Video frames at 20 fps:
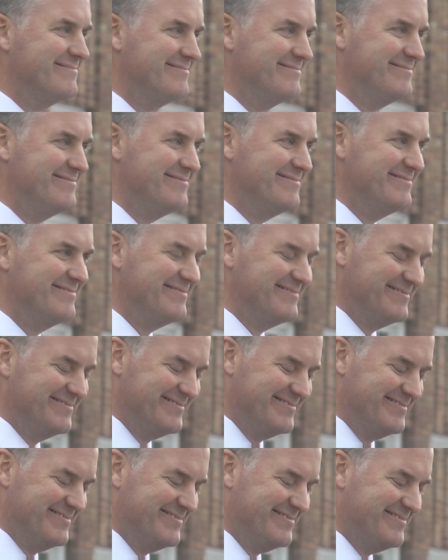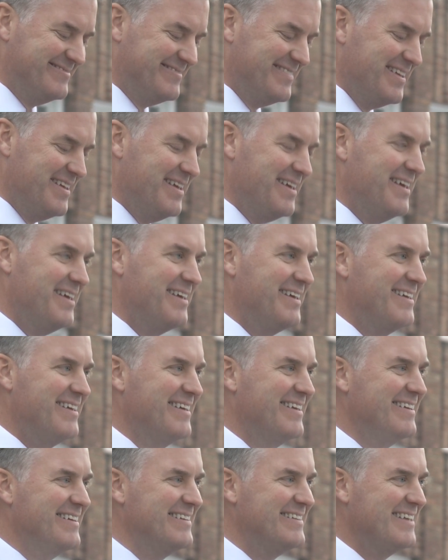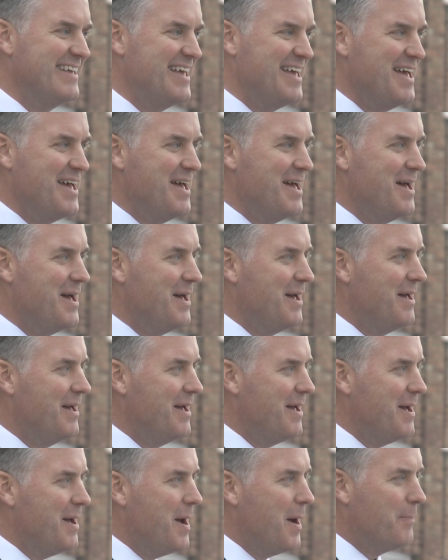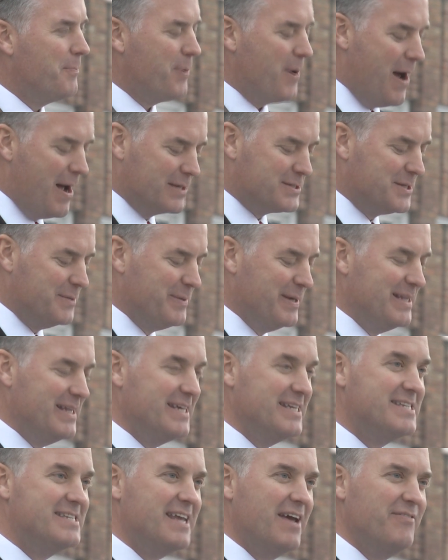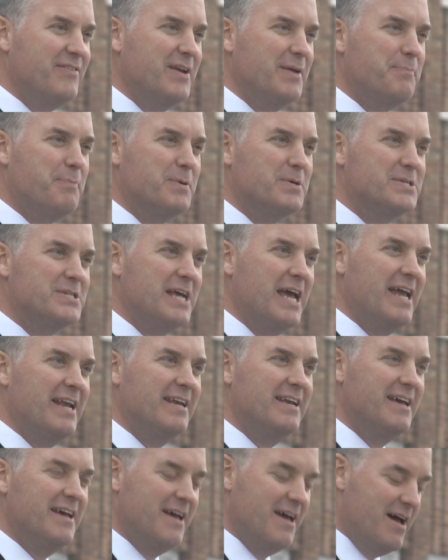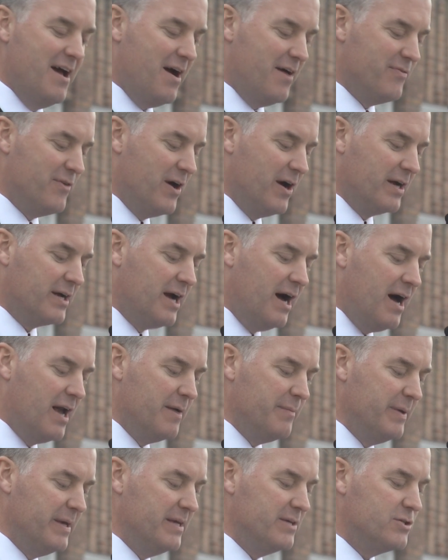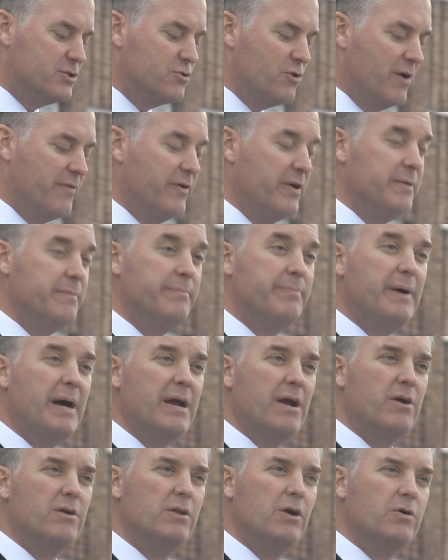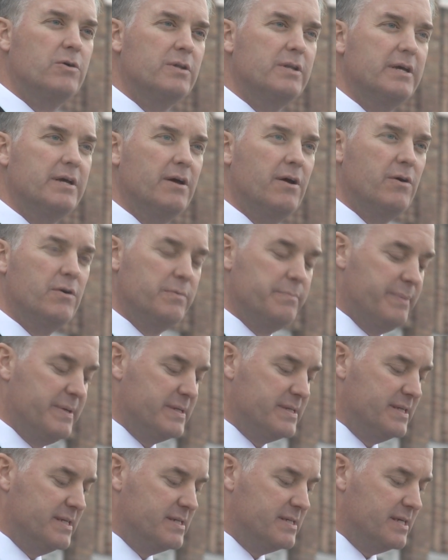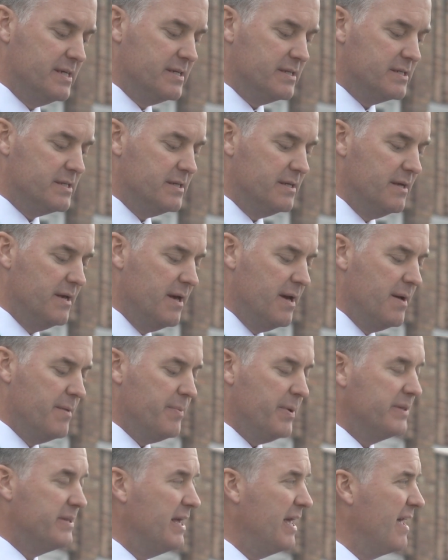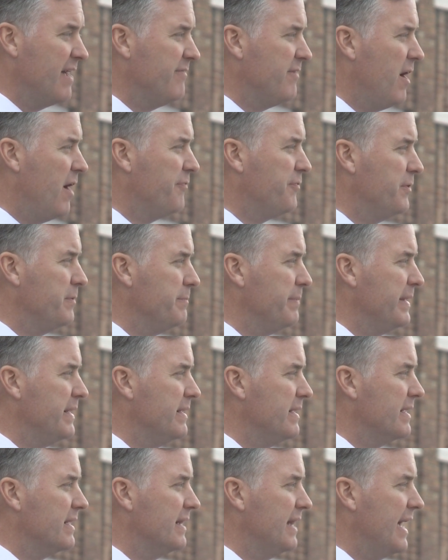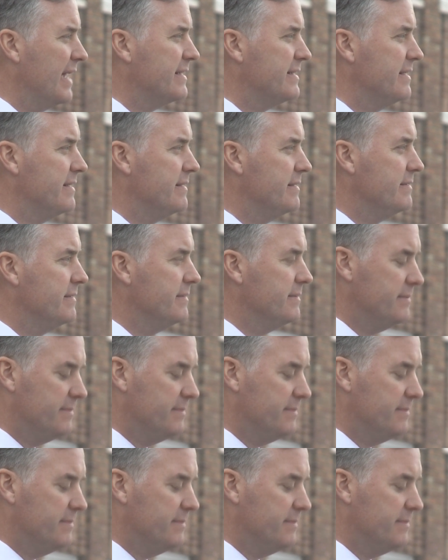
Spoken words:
Peter, Peter, Approximately 70% of our economy is driven by our locally owned businesses, but they have often been neglected.